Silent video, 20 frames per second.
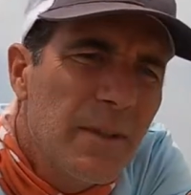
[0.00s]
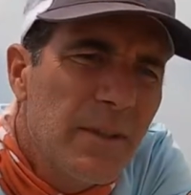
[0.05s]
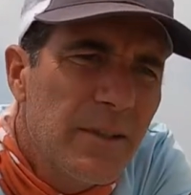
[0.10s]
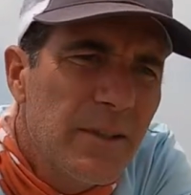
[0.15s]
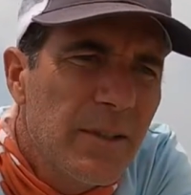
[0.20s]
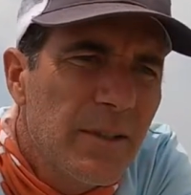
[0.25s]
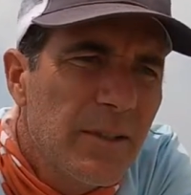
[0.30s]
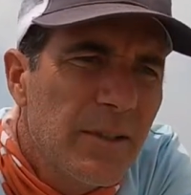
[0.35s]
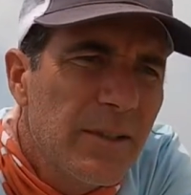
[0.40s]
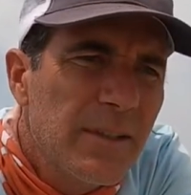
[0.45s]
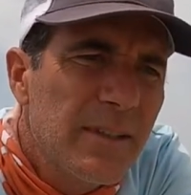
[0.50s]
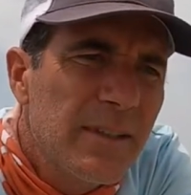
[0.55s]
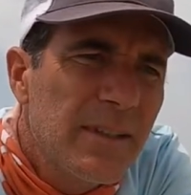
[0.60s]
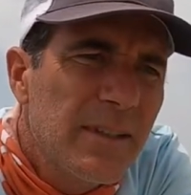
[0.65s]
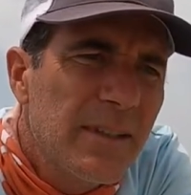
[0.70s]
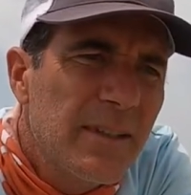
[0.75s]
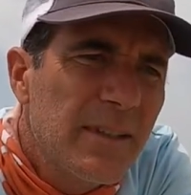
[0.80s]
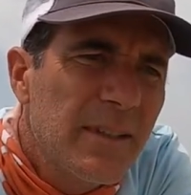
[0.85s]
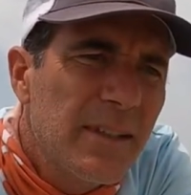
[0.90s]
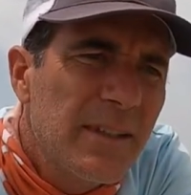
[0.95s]
So it's,
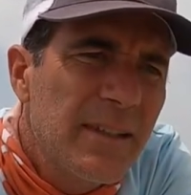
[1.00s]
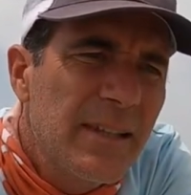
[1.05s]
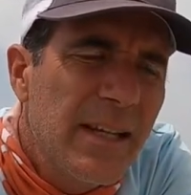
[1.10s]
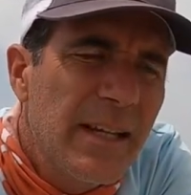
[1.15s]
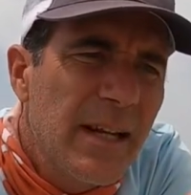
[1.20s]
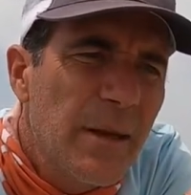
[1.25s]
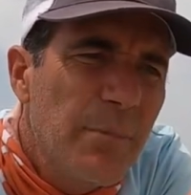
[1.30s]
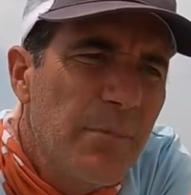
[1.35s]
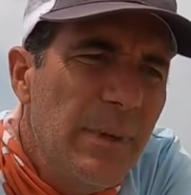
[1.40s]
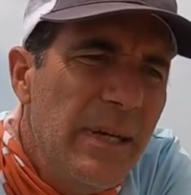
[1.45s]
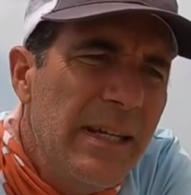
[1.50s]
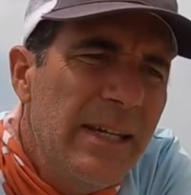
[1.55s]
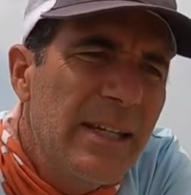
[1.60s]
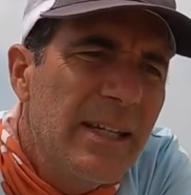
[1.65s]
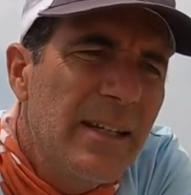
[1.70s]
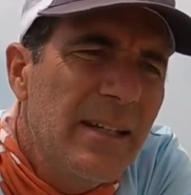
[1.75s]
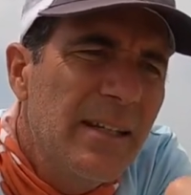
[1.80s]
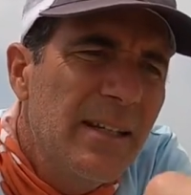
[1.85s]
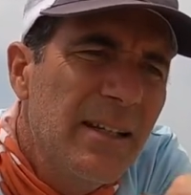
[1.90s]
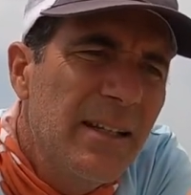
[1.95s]
it's like a
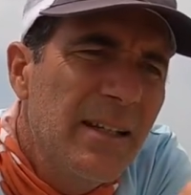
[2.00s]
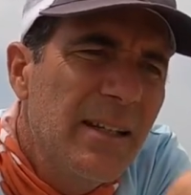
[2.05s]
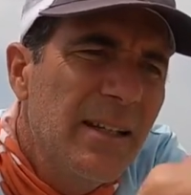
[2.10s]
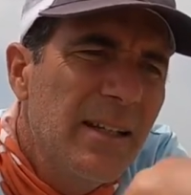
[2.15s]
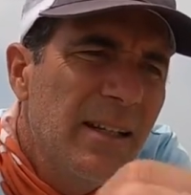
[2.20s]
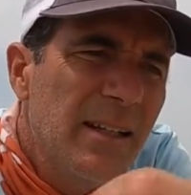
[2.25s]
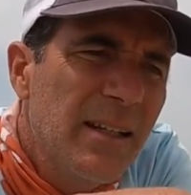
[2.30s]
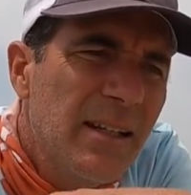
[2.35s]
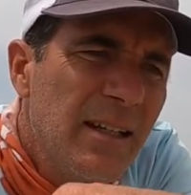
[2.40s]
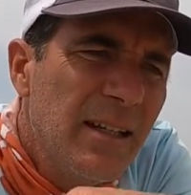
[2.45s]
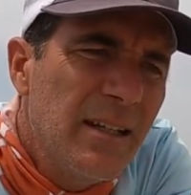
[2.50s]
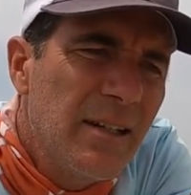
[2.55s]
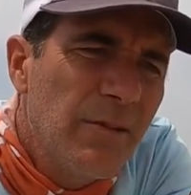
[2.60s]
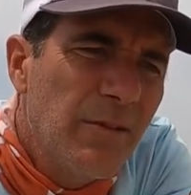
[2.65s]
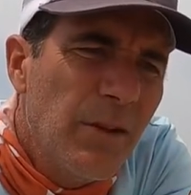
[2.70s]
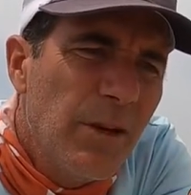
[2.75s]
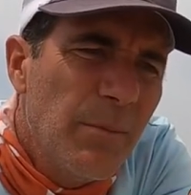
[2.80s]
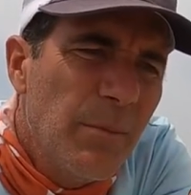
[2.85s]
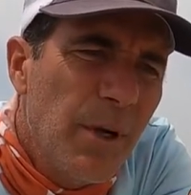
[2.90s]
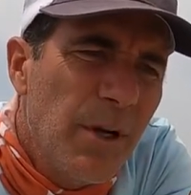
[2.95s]
beacon
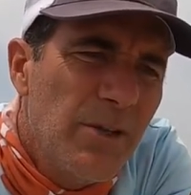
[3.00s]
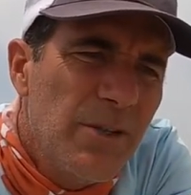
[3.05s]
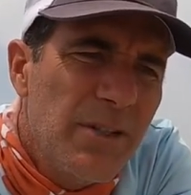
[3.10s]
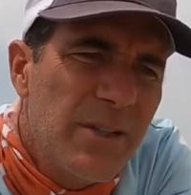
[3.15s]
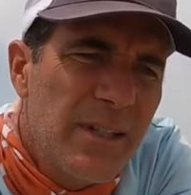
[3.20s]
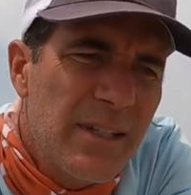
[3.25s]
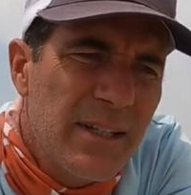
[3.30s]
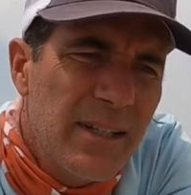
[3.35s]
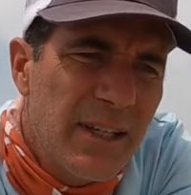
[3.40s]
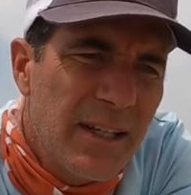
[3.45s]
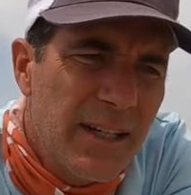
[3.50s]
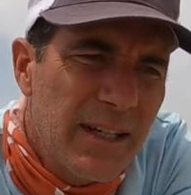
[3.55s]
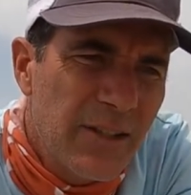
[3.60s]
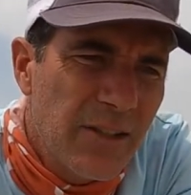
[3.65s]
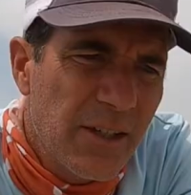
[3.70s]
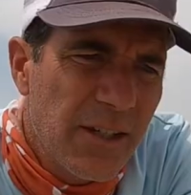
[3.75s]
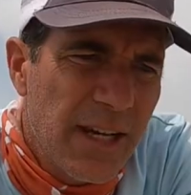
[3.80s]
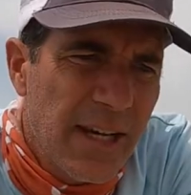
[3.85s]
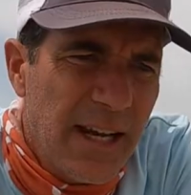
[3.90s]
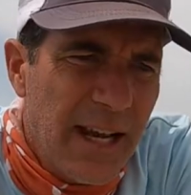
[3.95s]
for emergencies, I guess.
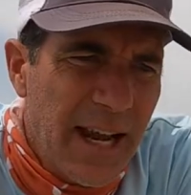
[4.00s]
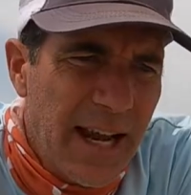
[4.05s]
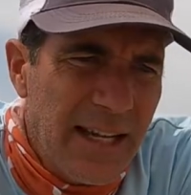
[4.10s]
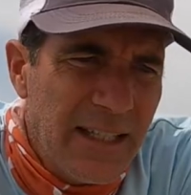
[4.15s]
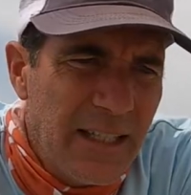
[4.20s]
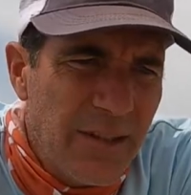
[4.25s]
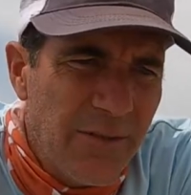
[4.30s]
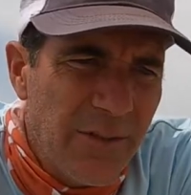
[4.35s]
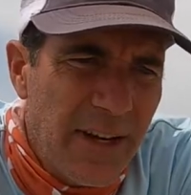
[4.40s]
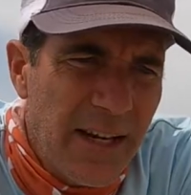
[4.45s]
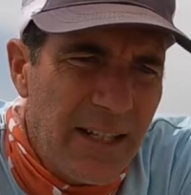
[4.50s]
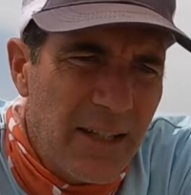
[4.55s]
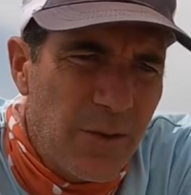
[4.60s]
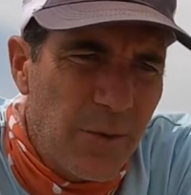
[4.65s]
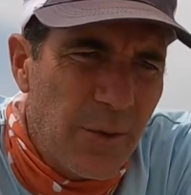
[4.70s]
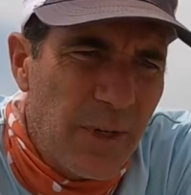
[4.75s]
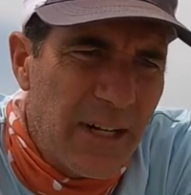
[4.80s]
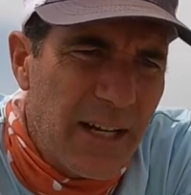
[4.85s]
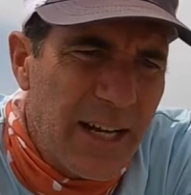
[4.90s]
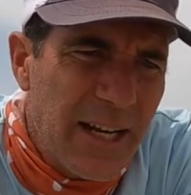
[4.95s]
Okay, activates
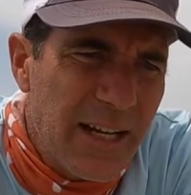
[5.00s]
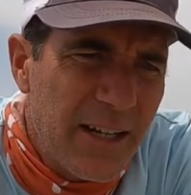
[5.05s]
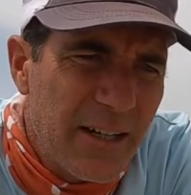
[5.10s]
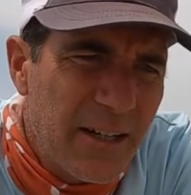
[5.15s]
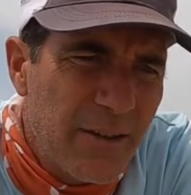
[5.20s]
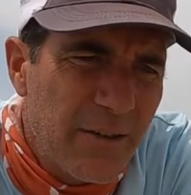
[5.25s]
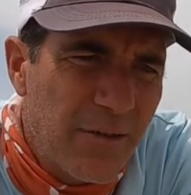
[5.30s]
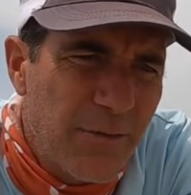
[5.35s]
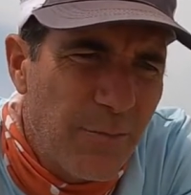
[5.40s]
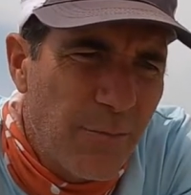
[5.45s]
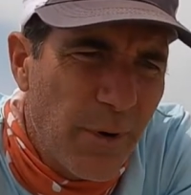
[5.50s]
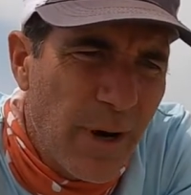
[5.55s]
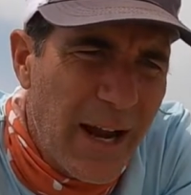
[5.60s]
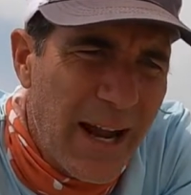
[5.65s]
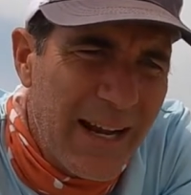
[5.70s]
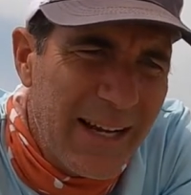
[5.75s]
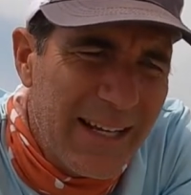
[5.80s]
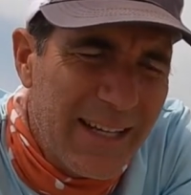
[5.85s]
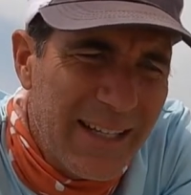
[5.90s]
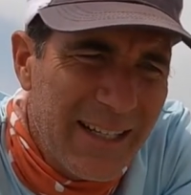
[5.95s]
when out of
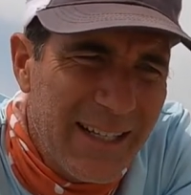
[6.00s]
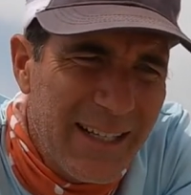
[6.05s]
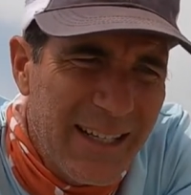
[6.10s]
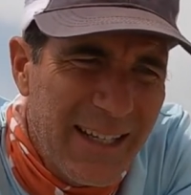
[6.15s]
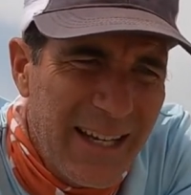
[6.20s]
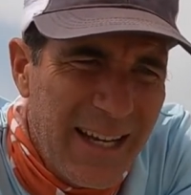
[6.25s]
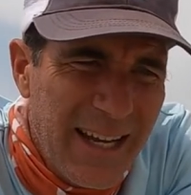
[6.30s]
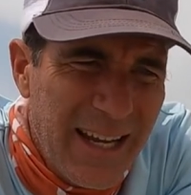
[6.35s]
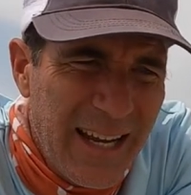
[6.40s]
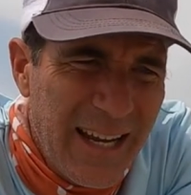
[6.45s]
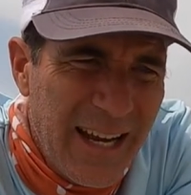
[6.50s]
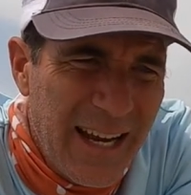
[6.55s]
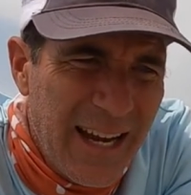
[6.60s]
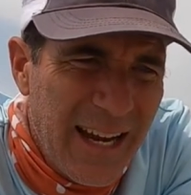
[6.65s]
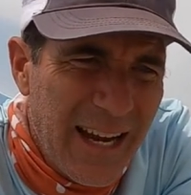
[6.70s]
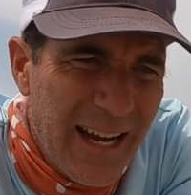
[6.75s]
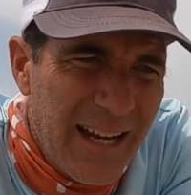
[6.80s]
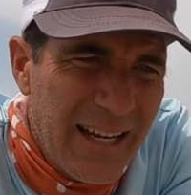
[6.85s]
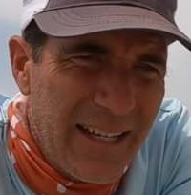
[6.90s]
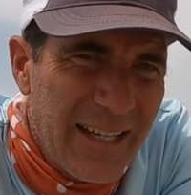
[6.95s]
bracket
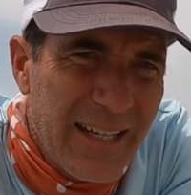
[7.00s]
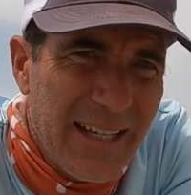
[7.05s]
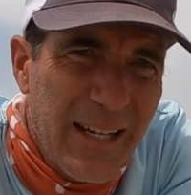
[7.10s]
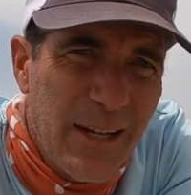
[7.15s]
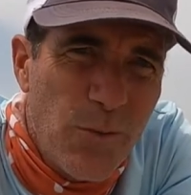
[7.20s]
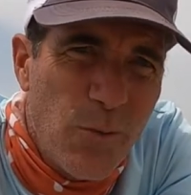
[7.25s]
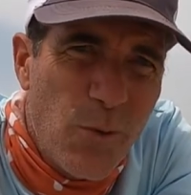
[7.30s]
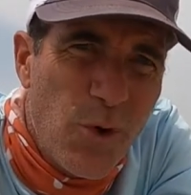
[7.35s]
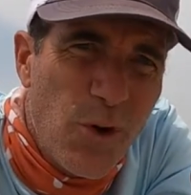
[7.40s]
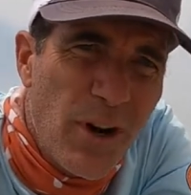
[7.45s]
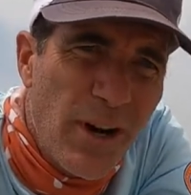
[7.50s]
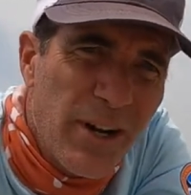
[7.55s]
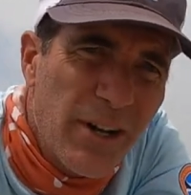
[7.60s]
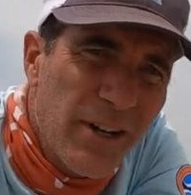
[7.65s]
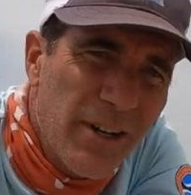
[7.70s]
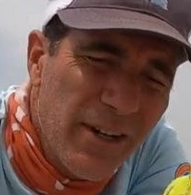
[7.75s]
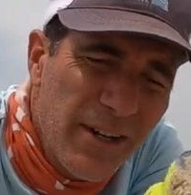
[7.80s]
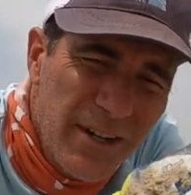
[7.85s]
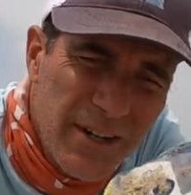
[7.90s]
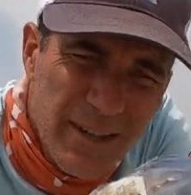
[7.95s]
and in
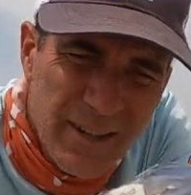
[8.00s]
water.